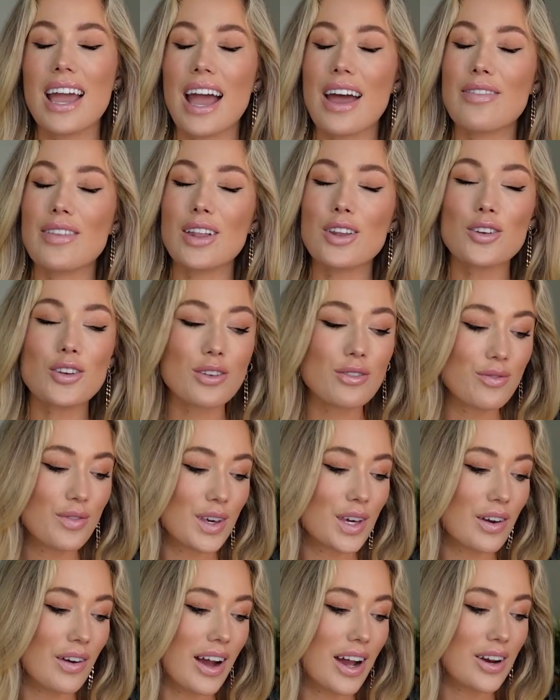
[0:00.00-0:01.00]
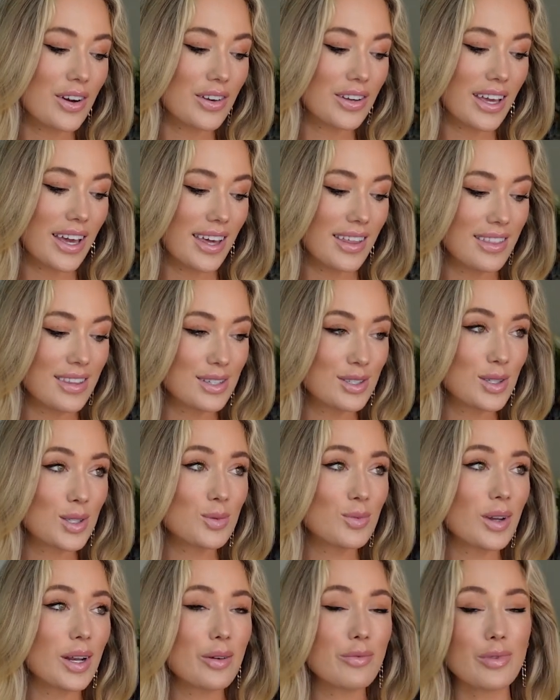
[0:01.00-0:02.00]
And then you can figure out, okay, this is
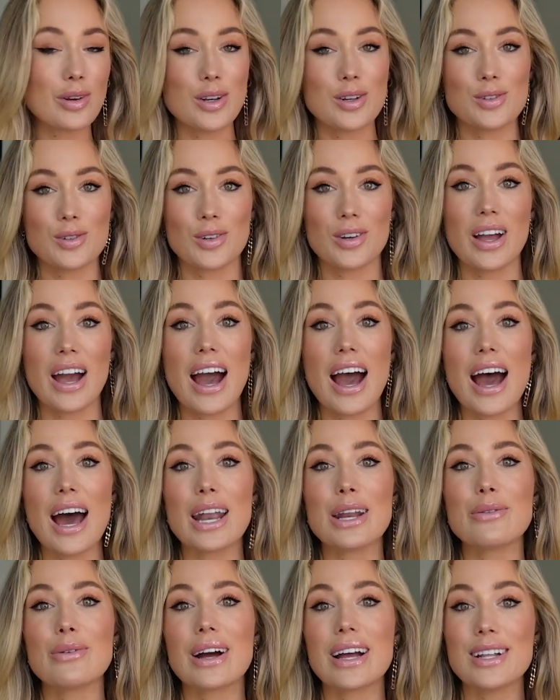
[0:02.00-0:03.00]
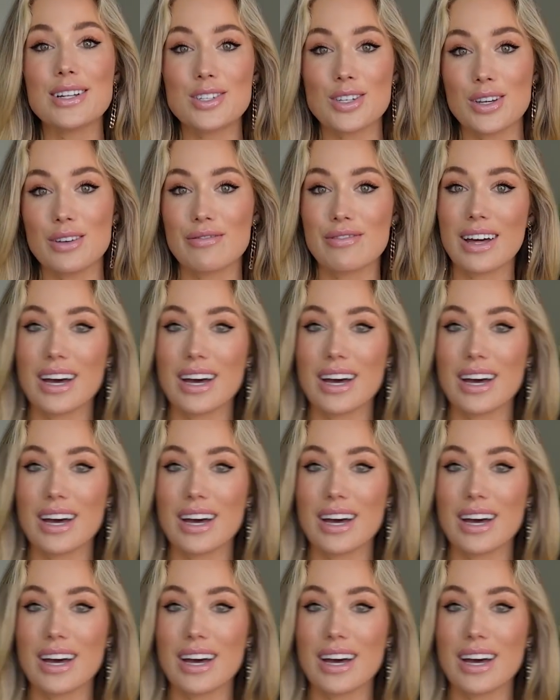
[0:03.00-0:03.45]
what I want to do. How do I achieve